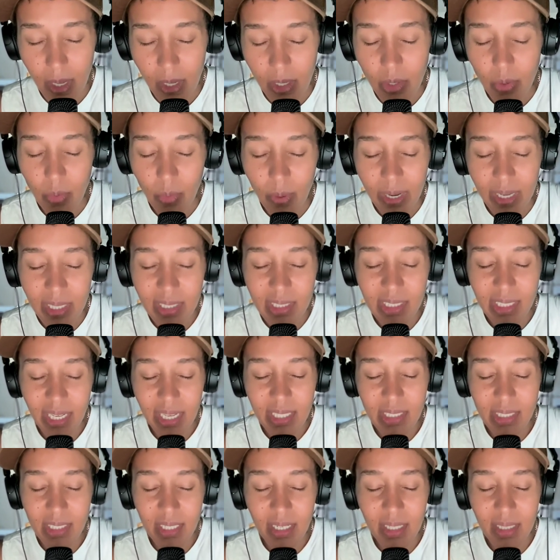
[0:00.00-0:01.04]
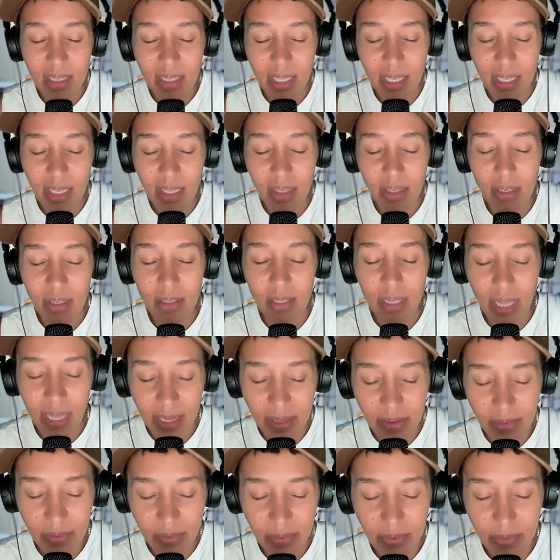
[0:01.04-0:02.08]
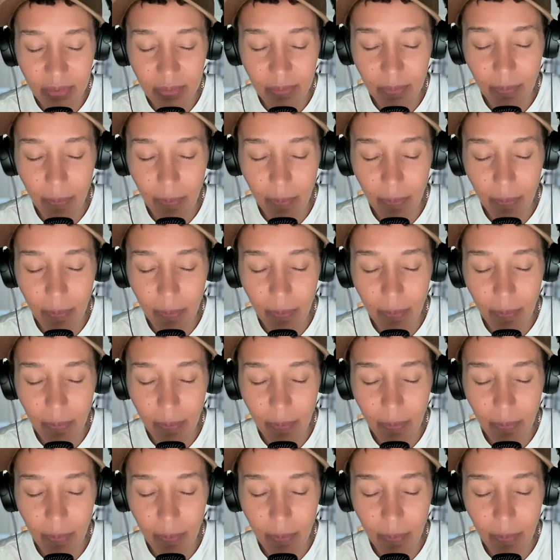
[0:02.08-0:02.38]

You want to change anything in your life,